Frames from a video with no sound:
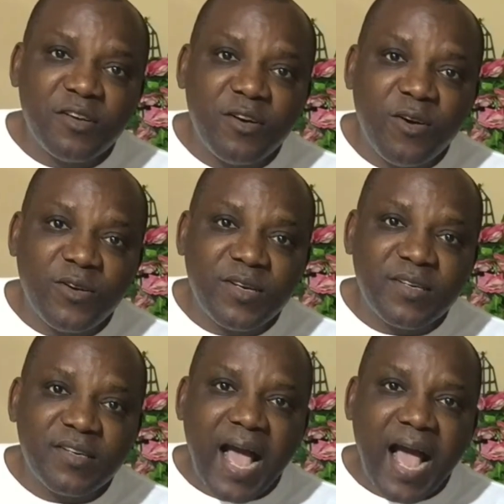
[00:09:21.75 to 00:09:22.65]

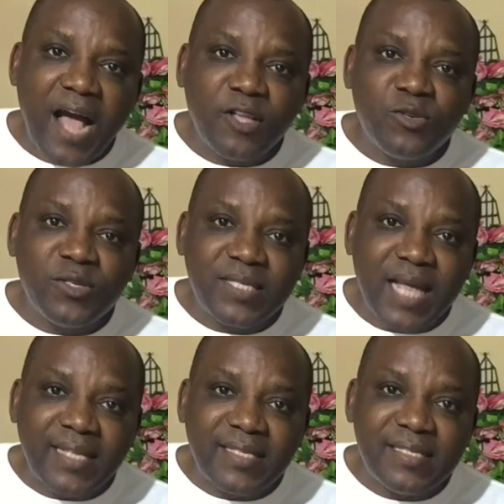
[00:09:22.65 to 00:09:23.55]
on how to
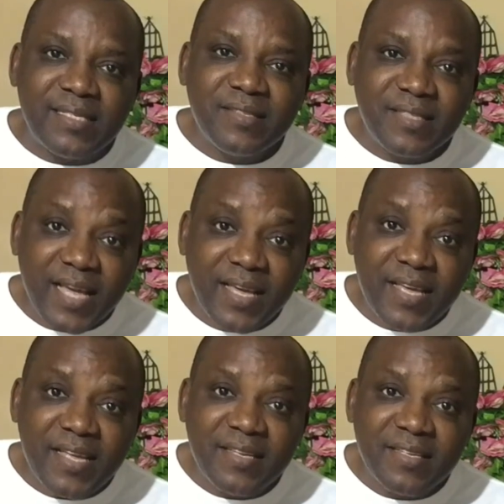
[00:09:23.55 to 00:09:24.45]
start
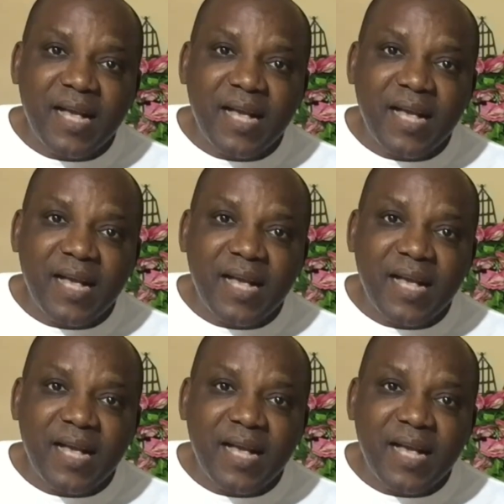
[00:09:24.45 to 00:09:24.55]
taking